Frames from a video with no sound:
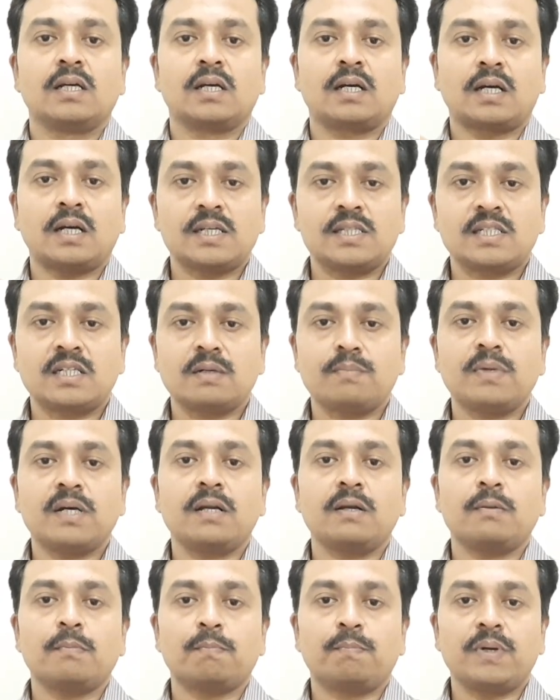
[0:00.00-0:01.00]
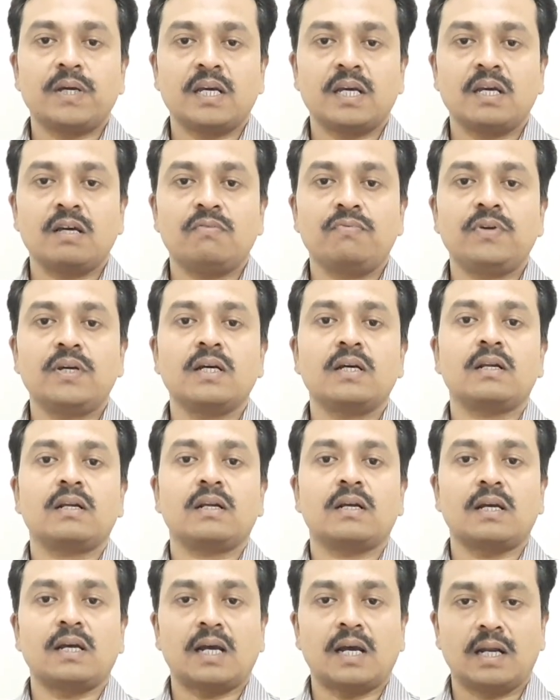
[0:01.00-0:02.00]
customer behavior
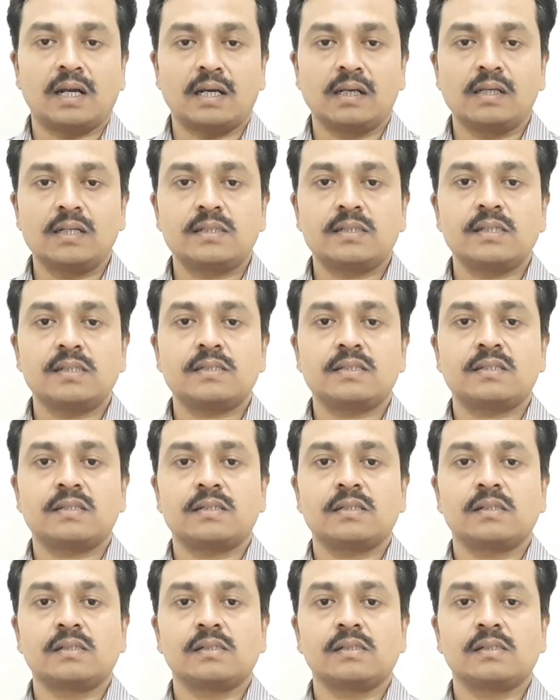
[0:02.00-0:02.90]
analysis.